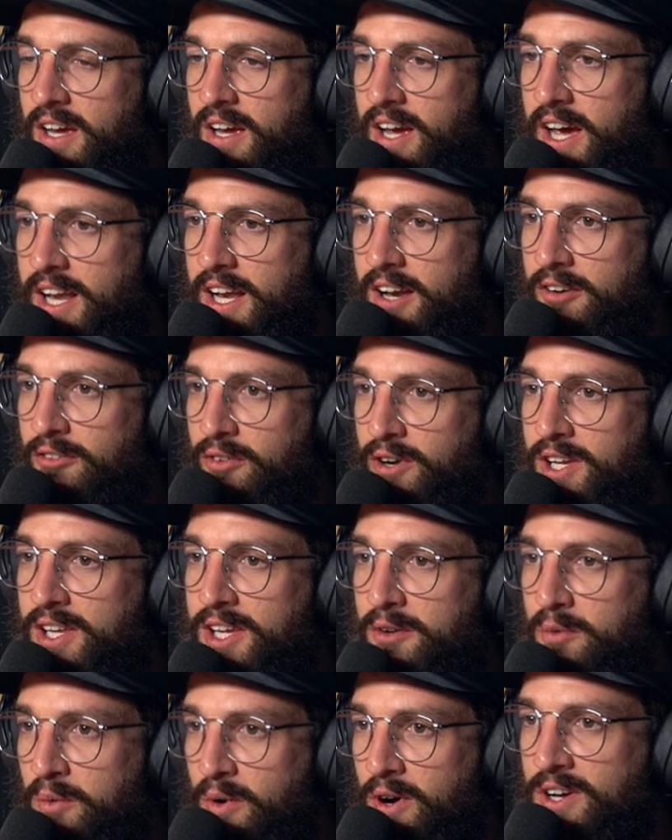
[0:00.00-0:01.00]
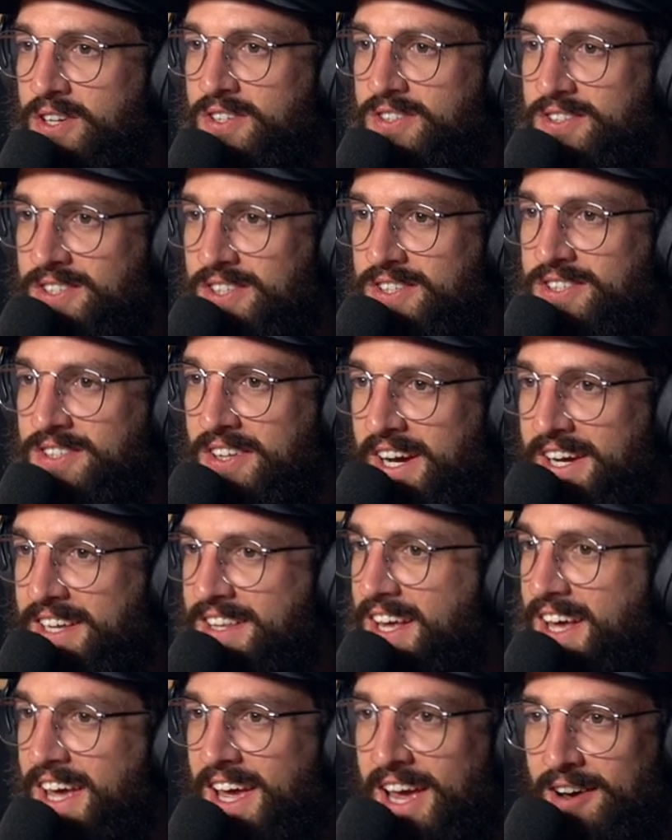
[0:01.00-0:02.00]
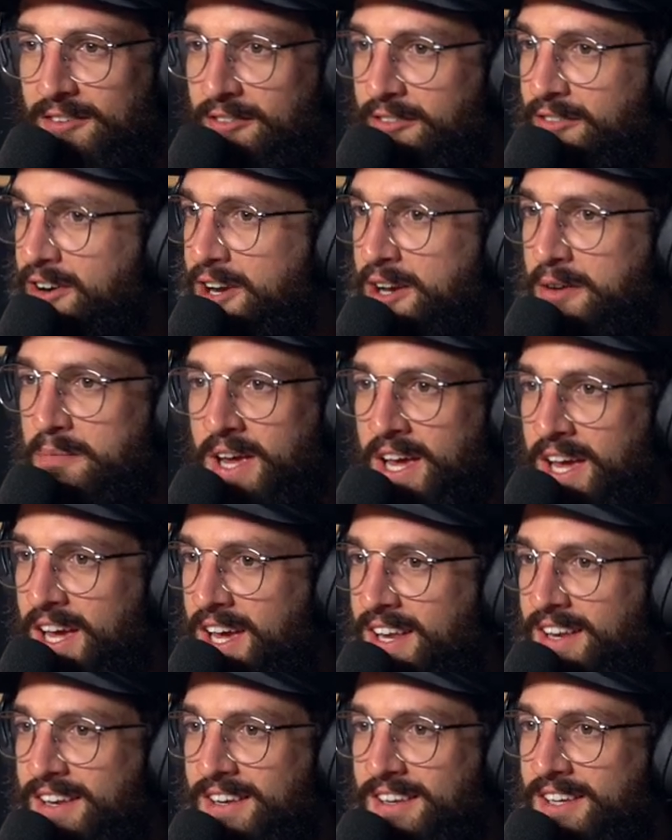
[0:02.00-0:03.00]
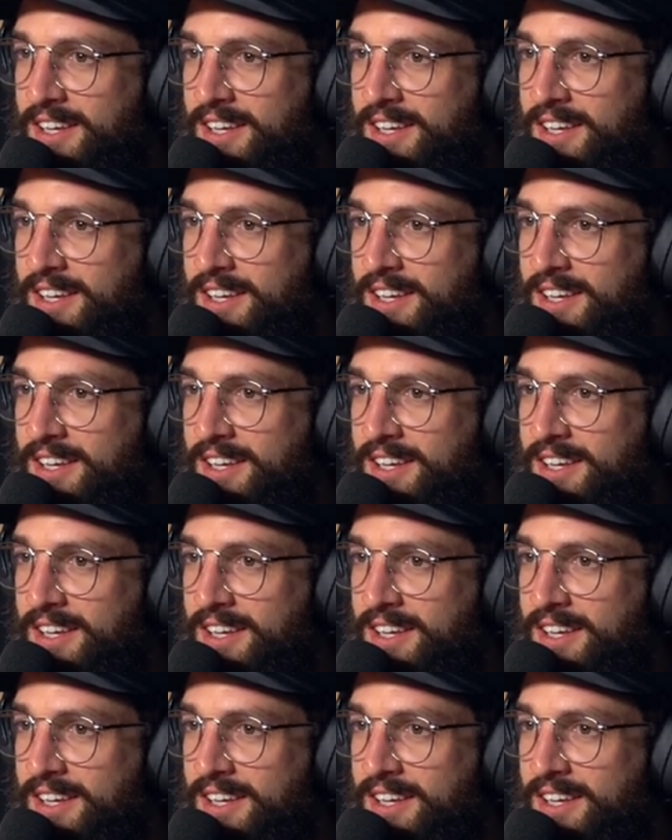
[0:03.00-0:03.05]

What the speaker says: and it really was just like the everyman,